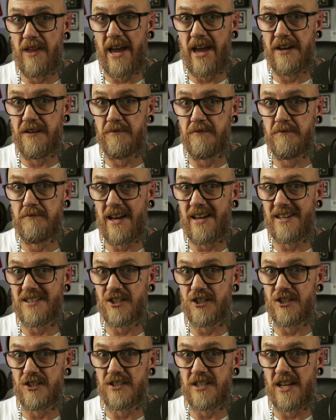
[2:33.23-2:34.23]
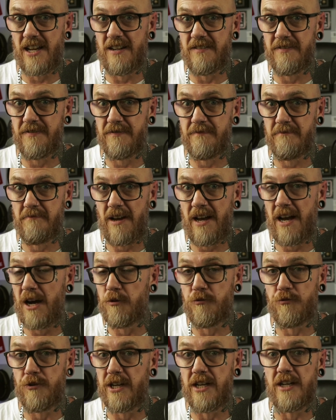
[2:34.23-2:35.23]
Then ask yourself how
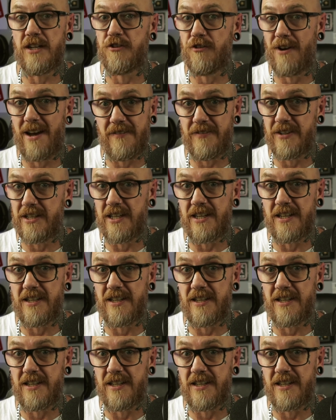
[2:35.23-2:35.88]
real gravity